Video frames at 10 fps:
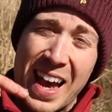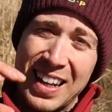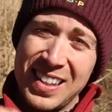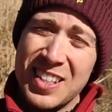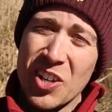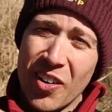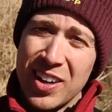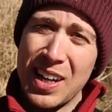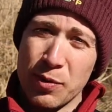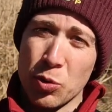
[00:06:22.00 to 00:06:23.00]
And in these
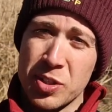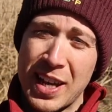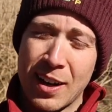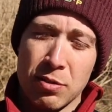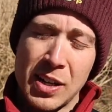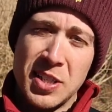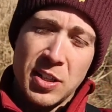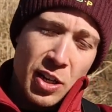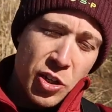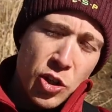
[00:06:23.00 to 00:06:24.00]
high levels, that had
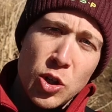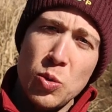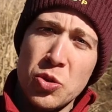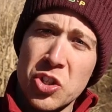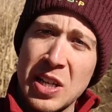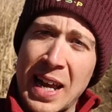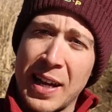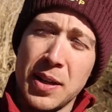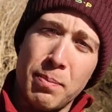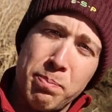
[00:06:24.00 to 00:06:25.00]
created a huge
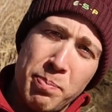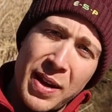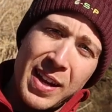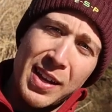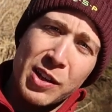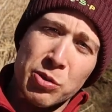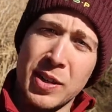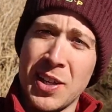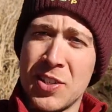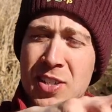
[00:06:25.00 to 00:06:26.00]
slack and a big
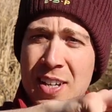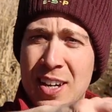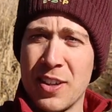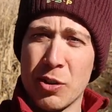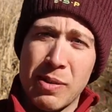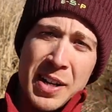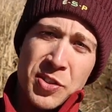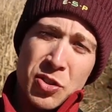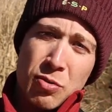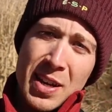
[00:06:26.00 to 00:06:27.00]
crease that
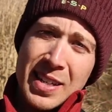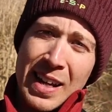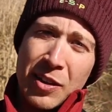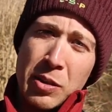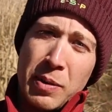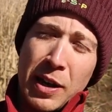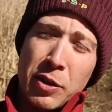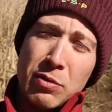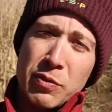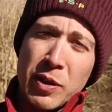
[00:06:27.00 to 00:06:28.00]
ran straight down the middle
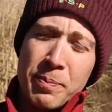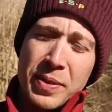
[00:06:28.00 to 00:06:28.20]
of the river.